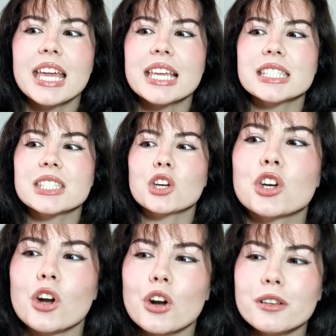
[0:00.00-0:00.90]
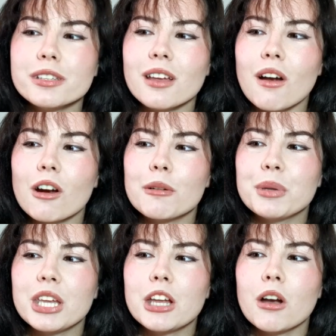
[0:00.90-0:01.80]
Is the girls are
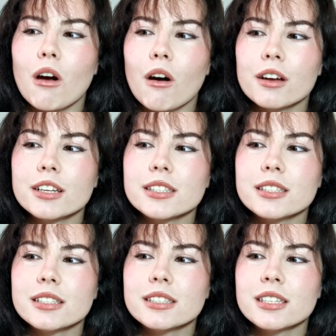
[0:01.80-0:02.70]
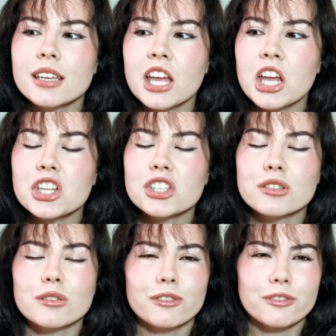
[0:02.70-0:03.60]
being asked
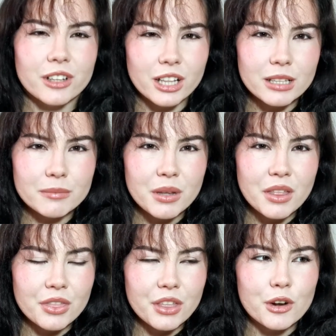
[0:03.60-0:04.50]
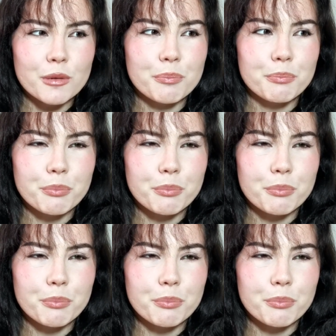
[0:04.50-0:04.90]
to film their